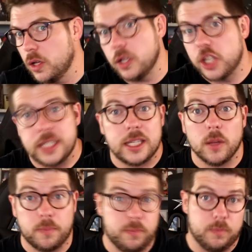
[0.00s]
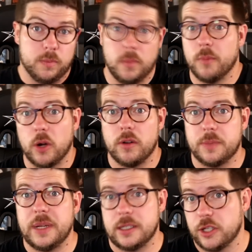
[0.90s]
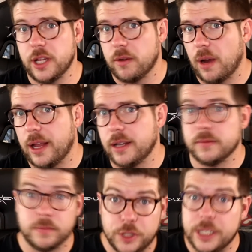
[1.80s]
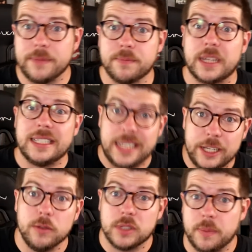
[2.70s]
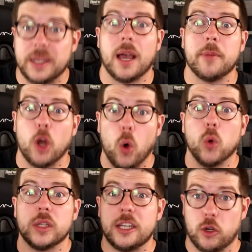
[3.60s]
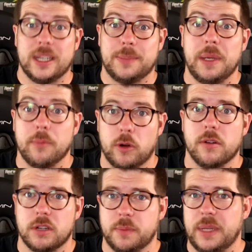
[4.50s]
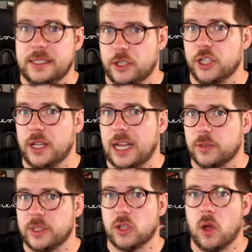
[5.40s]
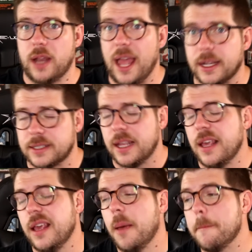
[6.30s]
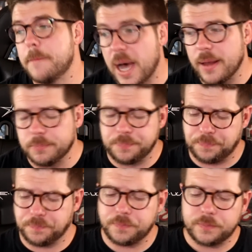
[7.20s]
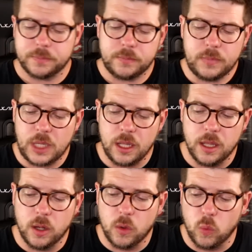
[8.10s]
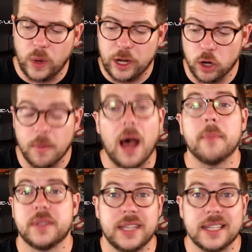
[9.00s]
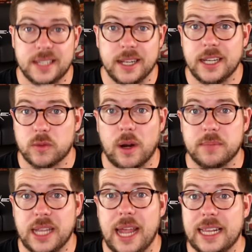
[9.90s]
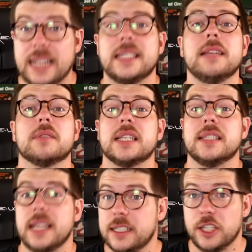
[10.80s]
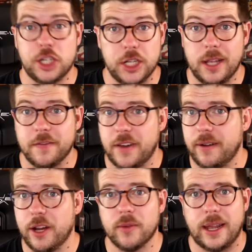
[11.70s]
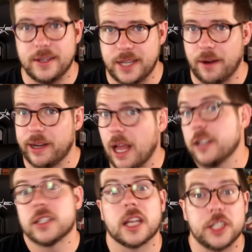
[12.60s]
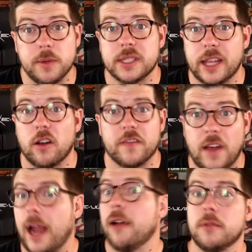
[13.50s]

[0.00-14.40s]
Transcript: She's still a murderous piece of shit, right? And she continues to become an old and crispy murderous piece of shit, as we saw in X. But when her mom gets it, is what I'm saying. That scene was intense as shit, very Hereditary. Not just because she was lit on fire.